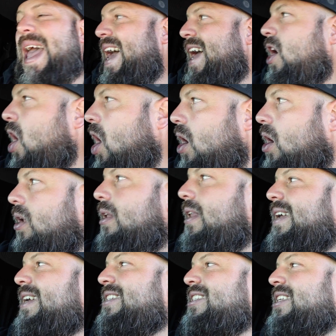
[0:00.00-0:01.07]
at all,
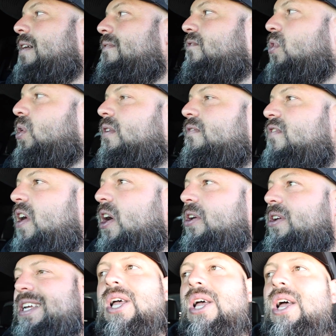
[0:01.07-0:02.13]
except for a very